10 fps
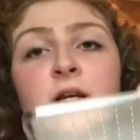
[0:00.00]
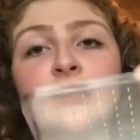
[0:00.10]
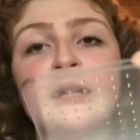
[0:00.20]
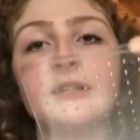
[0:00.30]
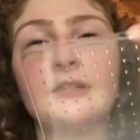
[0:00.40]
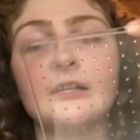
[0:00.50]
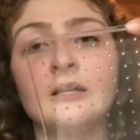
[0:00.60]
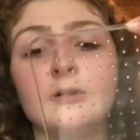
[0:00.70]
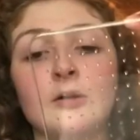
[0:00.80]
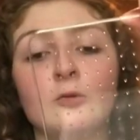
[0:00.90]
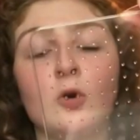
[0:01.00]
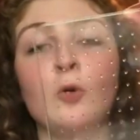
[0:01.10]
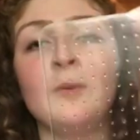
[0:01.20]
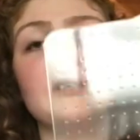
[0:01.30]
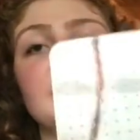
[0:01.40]
Look at this. It
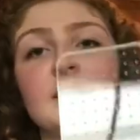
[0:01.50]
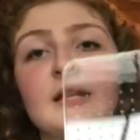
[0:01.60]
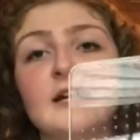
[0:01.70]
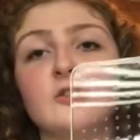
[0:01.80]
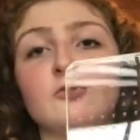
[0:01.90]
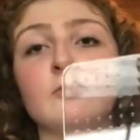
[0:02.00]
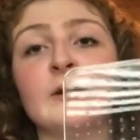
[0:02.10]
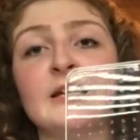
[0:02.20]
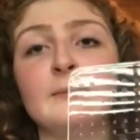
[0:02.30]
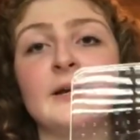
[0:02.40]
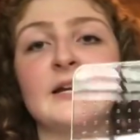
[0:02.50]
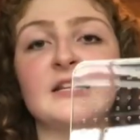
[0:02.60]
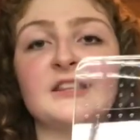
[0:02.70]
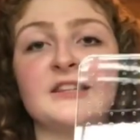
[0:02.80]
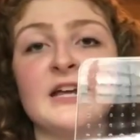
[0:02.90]
opens like a dream and
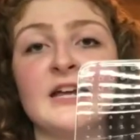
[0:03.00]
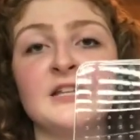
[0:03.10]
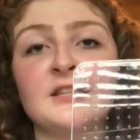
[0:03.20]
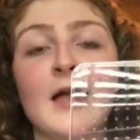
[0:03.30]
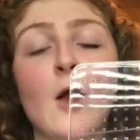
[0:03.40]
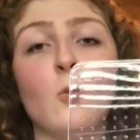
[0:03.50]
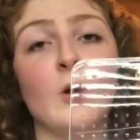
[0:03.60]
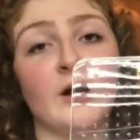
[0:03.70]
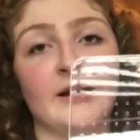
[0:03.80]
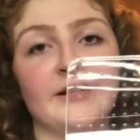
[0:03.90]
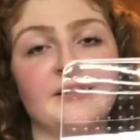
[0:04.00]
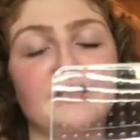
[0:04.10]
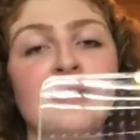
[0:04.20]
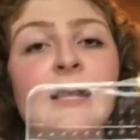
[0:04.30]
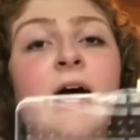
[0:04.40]
it stays where it is.
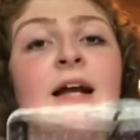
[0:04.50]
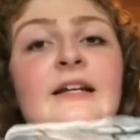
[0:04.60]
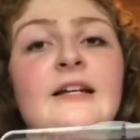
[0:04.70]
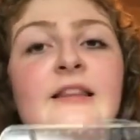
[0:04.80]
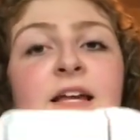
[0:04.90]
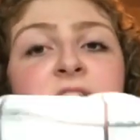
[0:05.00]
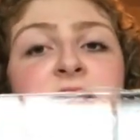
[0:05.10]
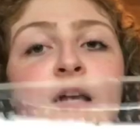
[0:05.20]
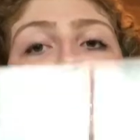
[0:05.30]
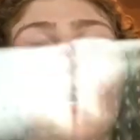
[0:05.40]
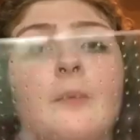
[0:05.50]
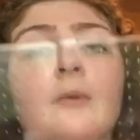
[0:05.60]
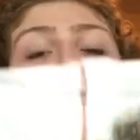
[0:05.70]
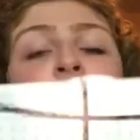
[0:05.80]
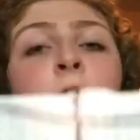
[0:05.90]
I needed this
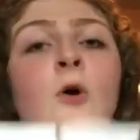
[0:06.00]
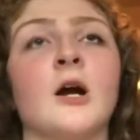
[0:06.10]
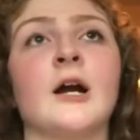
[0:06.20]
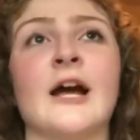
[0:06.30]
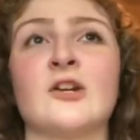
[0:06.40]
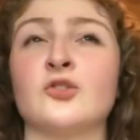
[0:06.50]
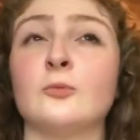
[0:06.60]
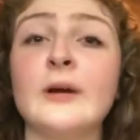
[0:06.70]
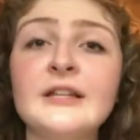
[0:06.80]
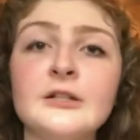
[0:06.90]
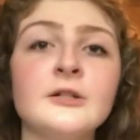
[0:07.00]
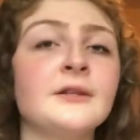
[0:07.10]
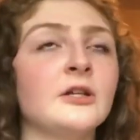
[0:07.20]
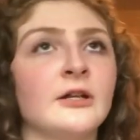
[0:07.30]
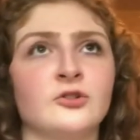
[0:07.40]
um, for extra
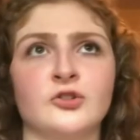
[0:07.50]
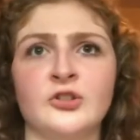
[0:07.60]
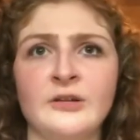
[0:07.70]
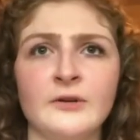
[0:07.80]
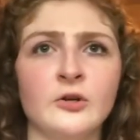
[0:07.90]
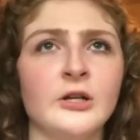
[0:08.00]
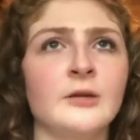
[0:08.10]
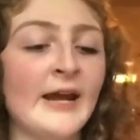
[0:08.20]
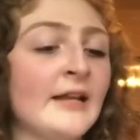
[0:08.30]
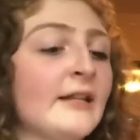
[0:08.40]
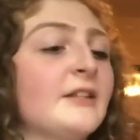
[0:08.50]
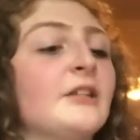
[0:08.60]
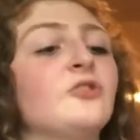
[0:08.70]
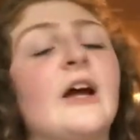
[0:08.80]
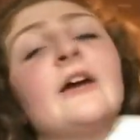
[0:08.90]
razors, extra shaving cream, and there's
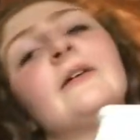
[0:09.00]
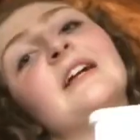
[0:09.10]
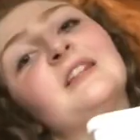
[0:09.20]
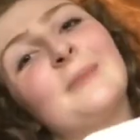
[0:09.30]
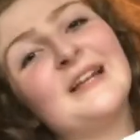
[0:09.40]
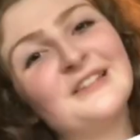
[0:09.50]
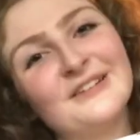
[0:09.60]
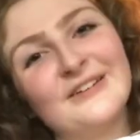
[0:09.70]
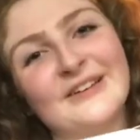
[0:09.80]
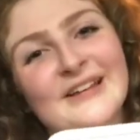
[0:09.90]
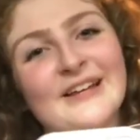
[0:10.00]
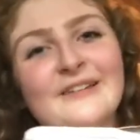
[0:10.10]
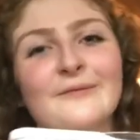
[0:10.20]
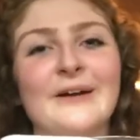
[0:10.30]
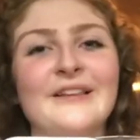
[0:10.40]
a dry erase space so you can
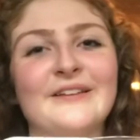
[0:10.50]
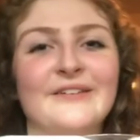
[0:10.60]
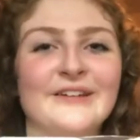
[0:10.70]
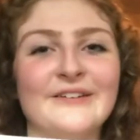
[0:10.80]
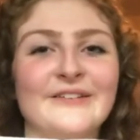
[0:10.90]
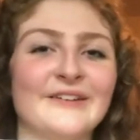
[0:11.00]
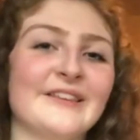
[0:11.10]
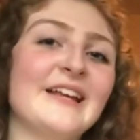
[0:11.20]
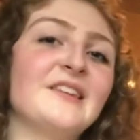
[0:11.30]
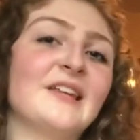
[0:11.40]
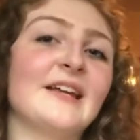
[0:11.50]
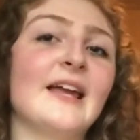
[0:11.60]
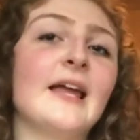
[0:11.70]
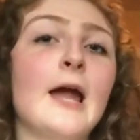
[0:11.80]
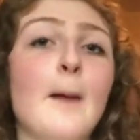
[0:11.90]
like write little cute little things like
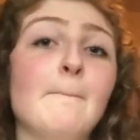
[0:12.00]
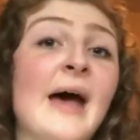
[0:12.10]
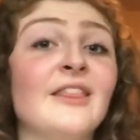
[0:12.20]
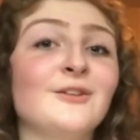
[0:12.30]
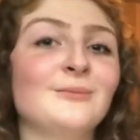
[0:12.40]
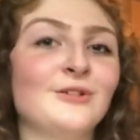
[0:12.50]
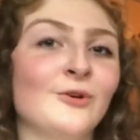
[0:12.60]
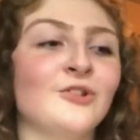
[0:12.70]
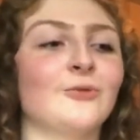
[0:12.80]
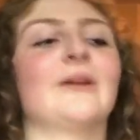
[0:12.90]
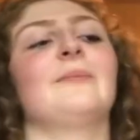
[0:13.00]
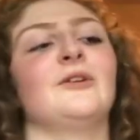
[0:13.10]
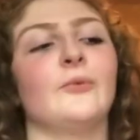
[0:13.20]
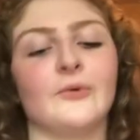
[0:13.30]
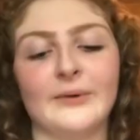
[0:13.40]
bathroom storage or whatever
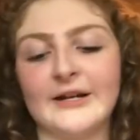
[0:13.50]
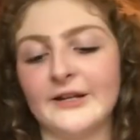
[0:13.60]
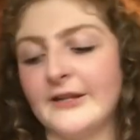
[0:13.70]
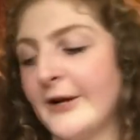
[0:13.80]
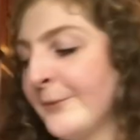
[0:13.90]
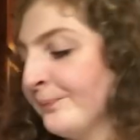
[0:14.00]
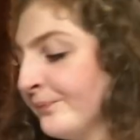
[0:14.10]
you want to write on there.